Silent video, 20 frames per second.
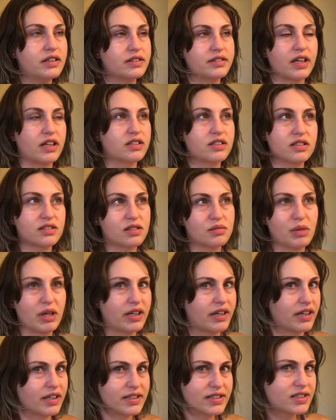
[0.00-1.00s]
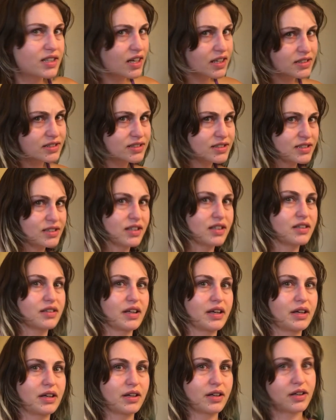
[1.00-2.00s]
That doesn't make any sense.
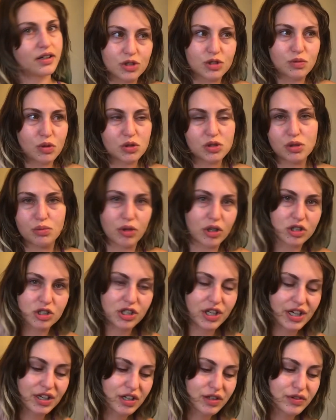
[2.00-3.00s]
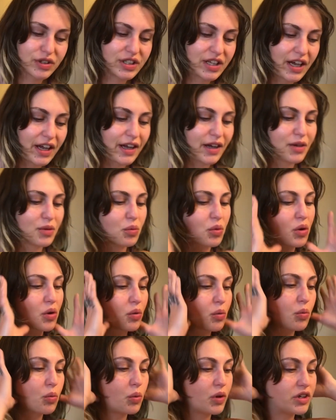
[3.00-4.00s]
Like, you're supposed to brush your hair every day.
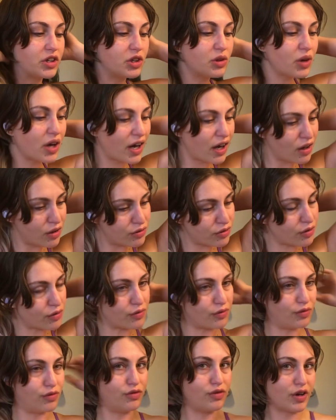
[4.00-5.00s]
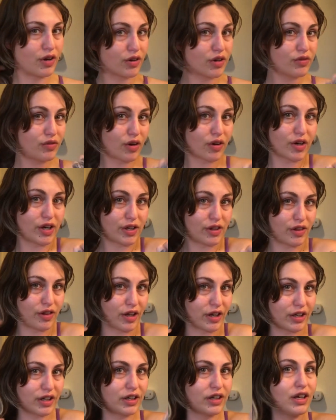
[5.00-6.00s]
Well, when you have very, very
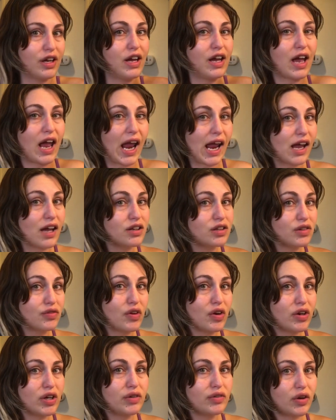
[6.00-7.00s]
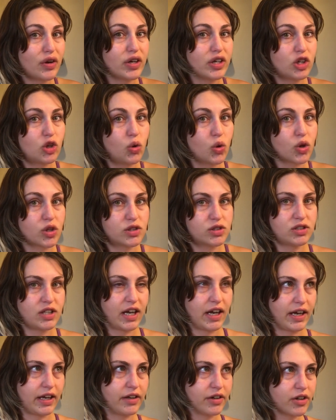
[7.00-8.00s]
thick and very, very coarse
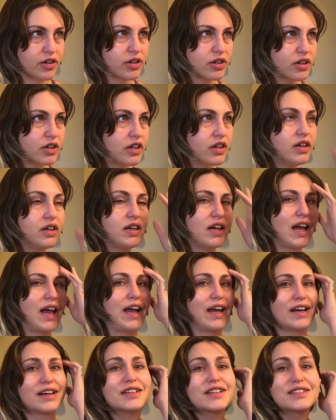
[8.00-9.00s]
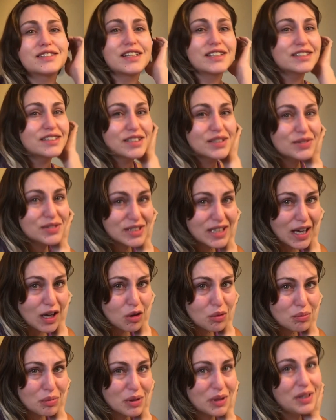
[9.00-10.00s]
hair and a sensitive scalp,